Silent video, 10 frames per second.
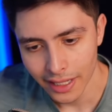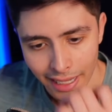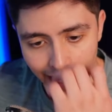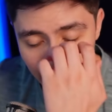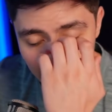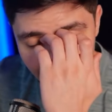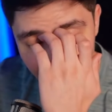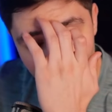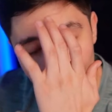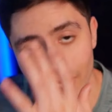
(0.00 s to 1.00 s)
And we have to
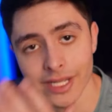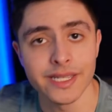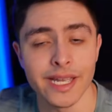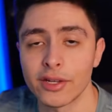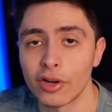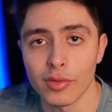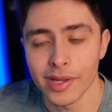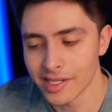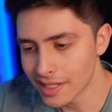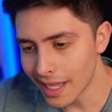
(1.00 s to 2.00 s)
give credit to Danny Olmo
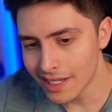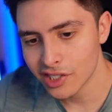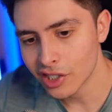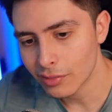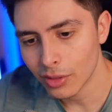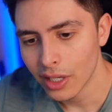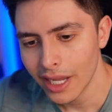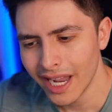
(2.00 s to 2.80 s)
because last summer,